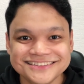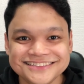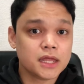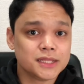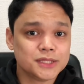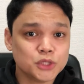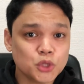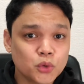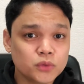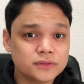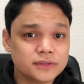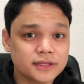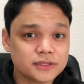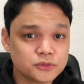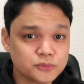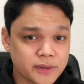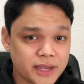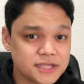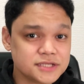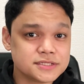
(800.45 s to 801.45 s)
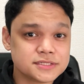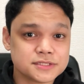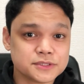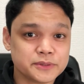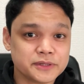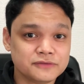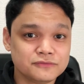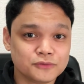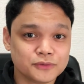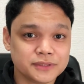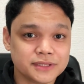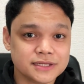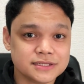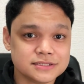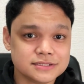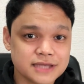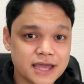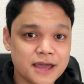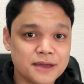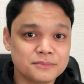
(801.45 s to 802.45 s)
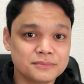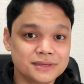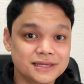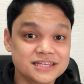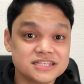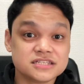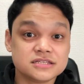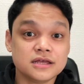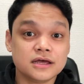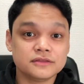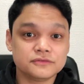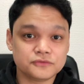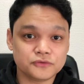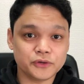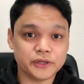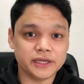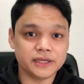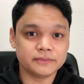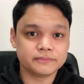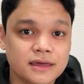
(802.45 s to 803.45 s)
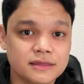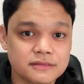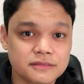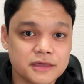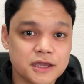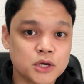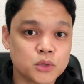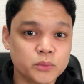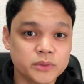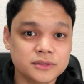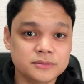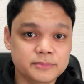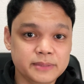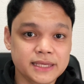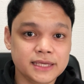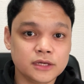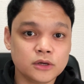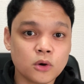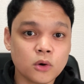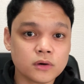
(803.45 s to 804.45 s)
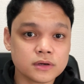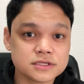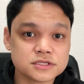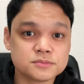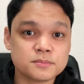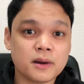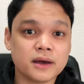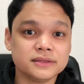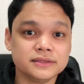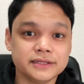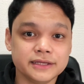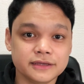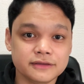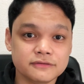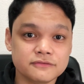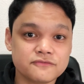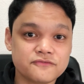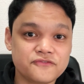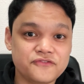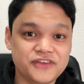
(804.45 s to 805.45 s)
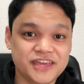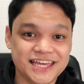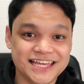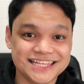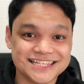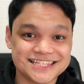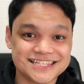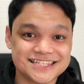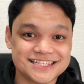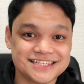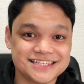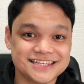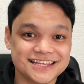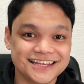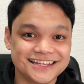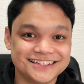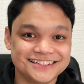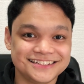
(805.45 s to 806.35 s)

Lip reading: Note that registering for the exam is not free. There will be corresponding fees.